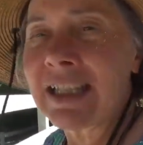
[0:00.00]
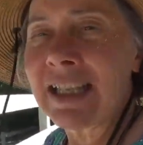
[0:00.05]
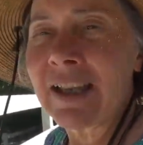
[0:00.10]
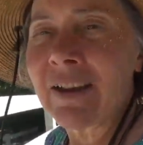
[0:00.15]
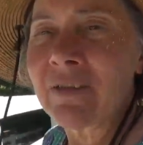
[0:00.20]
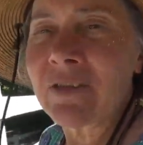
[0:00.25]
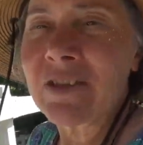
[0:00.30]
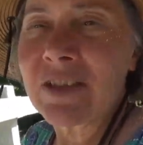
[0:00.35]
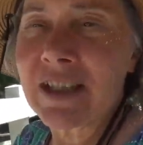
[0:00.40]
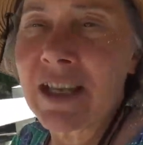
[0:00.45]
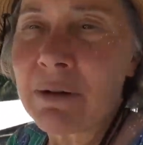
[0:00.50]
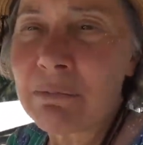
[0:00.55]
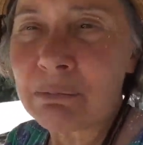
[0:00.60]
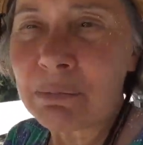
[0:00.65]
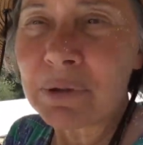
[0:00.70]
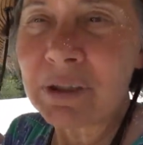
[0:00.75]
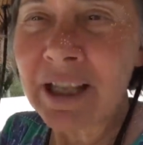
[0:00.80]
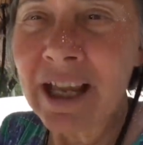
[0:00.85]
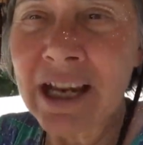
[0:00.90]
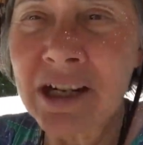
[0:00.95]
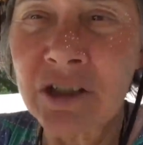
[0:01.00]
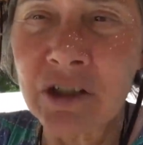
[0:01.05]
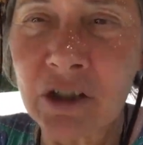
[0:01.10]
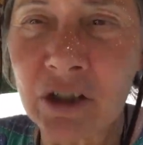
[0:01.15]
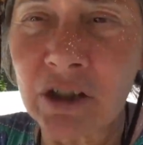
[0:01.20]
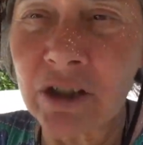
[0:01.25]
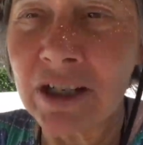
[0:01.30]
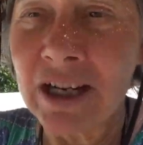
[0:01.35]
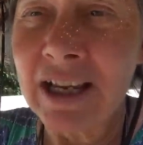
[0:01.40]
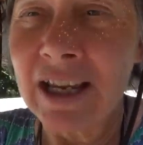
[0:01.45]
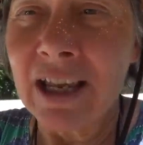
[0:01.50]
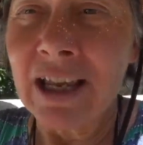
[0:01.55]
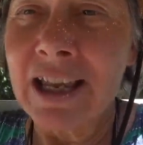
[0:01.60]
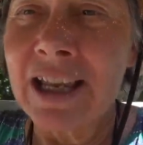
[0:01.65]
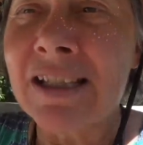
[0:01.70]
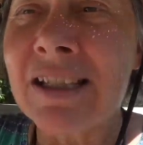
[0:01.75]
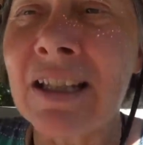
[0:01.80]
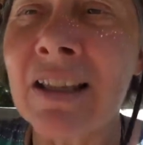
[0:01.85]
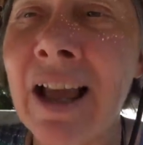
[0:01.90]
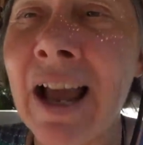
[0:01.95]
gives them pleasure
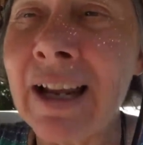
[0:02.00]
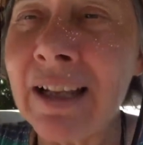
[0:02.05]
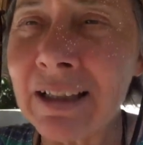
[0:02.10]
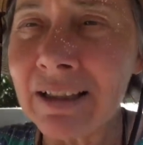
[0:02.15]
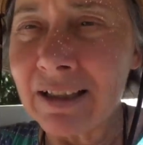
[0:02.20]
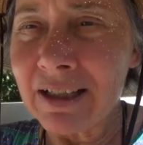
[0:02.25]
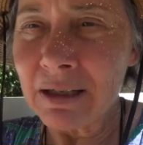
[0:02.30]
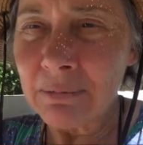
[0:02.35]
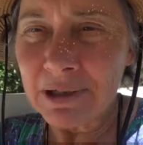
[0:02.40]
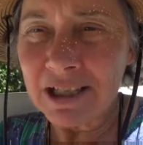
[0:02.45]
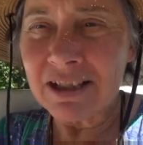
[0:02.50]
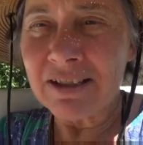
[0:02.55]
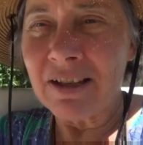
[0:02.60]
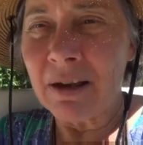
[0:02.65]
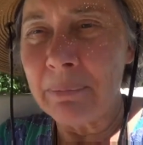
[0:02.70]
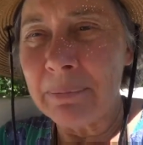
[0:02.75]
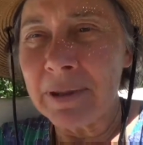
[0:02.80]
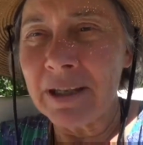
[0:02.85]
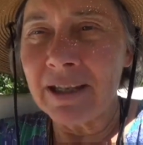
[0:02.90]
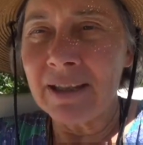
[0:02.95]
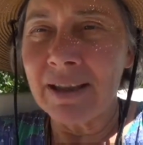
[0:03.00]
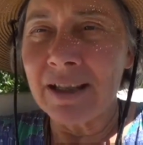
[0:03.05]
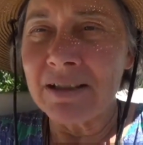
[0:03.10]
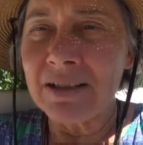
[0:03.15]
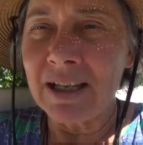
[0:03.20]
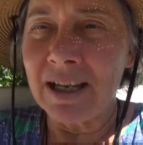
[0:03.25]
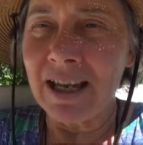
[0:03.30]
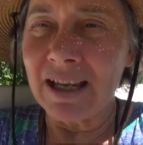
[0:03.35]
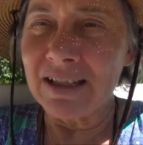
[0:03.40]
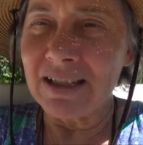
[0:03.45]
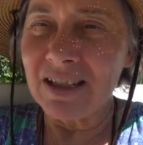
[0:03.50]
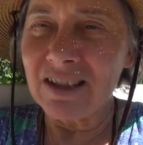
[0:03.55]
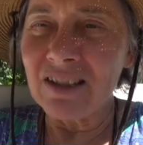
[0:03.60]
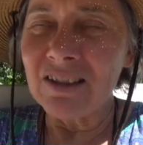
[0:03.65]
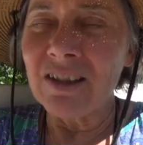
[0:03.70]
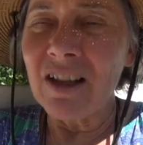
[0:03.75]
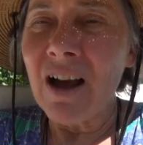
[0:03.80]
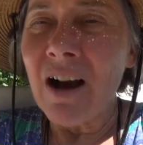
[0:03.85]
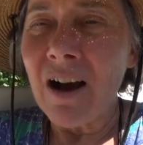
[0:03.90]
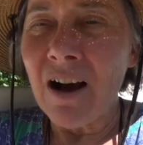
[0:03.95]
is likely to be something that's against the
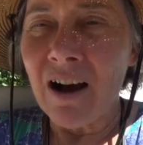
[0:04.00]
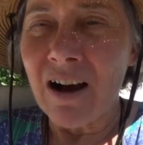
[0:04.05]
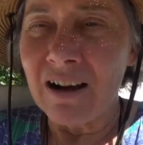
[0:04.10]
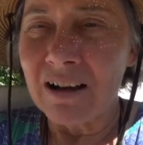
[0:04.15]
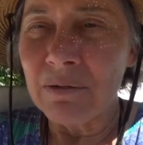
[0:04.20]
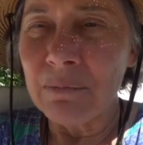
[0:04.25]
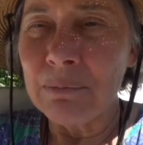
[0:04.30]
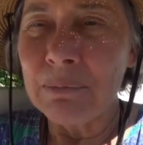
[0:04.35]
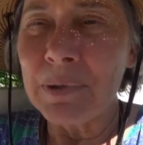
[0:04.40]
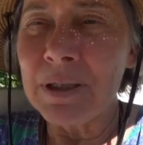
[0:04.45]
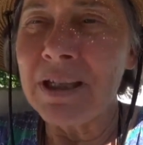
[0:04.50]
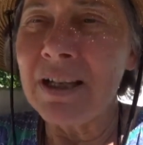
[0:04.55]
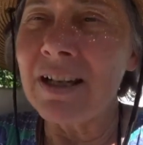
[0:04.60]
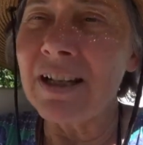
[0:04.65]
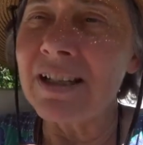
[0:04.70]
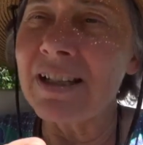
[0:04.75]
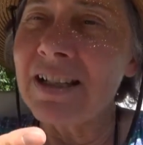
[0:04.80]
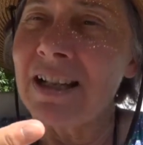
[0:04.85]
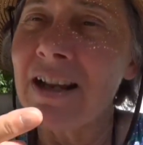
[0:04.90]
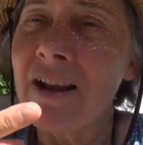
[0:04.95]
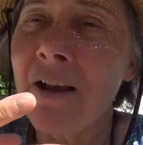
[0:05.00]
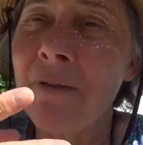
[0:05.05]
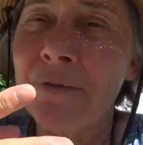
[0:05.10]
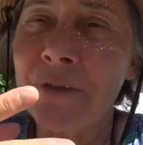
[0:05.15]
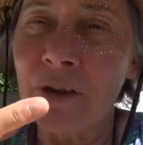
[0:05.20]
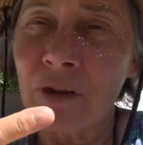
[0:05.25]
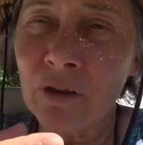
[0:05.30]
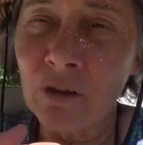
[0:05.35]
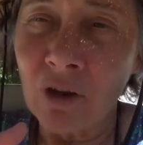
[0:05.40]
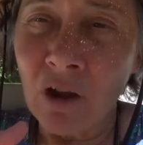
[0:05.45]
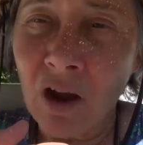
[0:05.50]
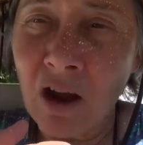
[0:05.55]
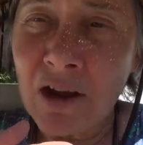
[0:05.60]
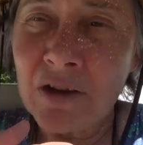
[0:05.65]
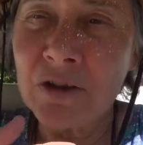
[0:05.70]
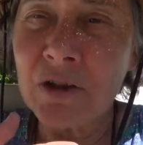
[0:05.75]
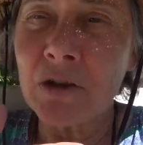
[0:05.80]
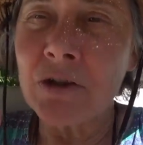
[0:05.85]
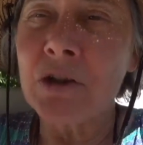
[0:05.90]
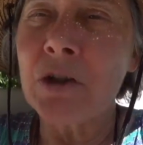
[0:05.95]
law because the
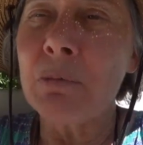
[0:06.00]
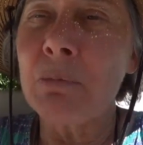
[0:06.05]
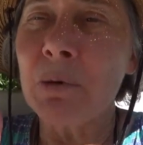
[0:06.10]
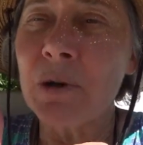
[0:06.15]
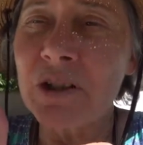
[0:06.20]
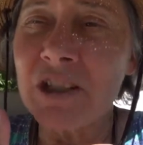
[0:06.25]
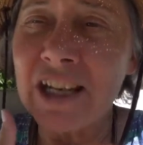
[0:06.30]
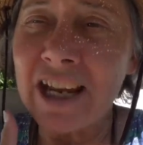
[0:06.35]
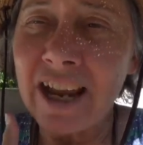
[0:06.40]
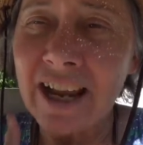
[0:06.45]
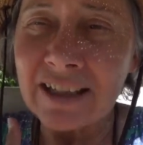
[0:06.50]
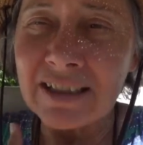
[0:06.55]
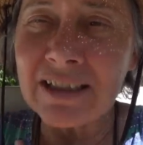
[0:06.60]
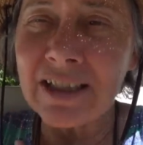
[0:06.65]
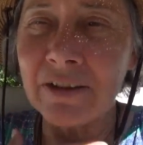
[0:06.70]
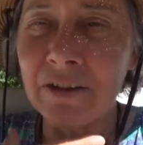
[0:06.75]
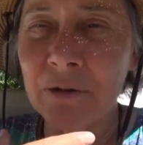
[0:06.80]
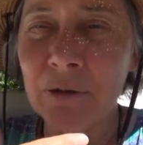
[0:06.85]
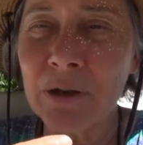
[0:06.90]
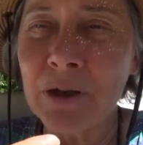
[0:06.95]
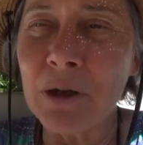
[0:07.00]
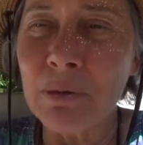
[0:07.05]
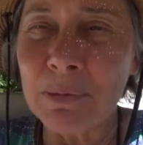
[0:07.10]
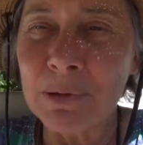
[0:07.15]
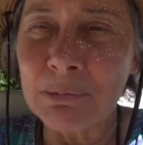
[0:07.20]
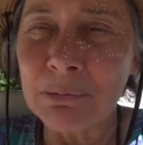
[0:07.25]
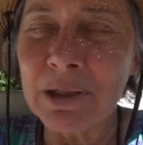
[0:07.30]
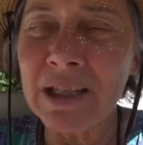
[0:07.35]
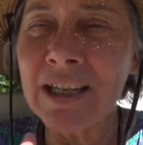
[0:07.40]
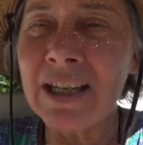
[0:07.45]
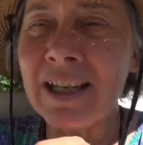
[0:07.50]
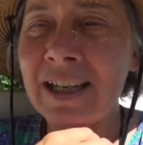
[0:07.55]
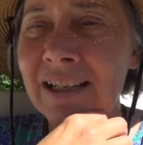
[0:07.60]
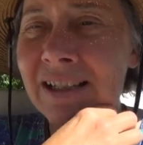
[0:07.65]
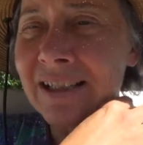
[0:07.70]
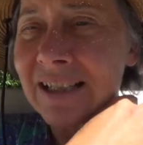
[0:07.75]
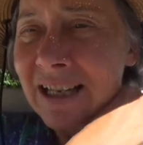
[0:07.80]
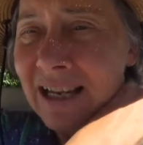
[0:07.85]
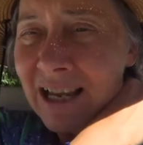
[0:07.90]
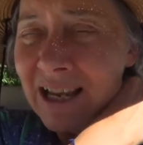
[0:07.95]
laws are to protect other human
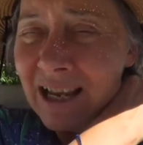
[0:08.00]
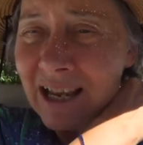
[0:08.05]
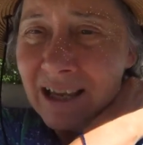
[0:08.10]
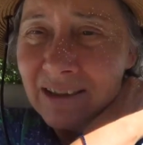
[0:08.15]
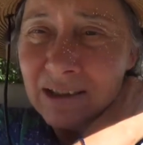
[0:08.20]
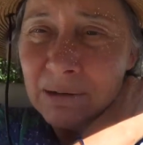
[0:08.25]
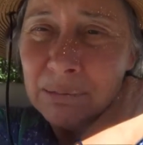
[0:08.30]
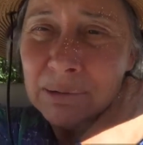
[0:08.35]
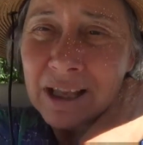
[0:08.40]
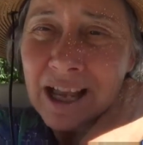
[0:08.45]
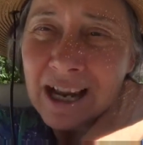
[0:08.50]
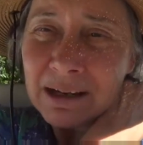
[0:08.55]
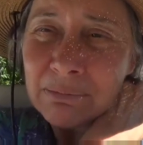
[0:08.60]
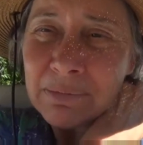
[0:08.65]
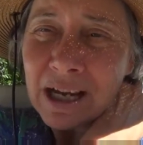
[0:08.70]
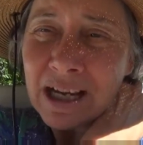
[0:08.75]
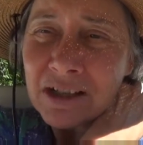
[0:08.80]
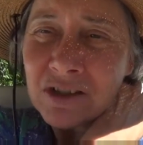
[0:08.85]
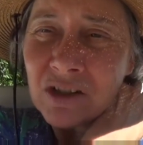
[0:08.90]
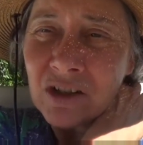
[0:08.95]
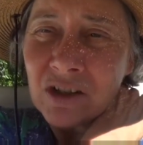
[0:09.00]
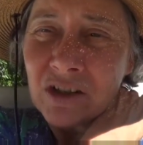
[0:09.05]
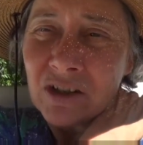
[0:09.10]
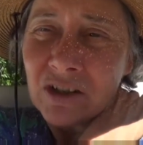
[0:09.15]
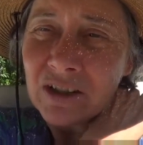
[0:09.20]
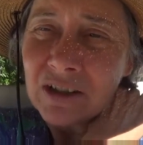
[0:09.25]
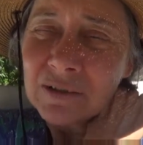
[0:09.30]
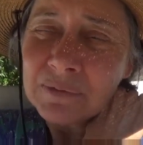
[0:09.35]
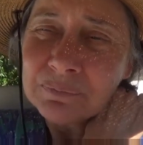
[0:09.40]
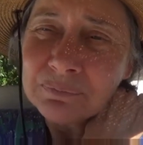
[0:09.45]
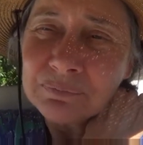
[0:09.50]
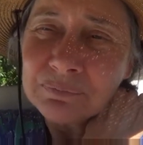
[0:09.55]
beings, and the black magicker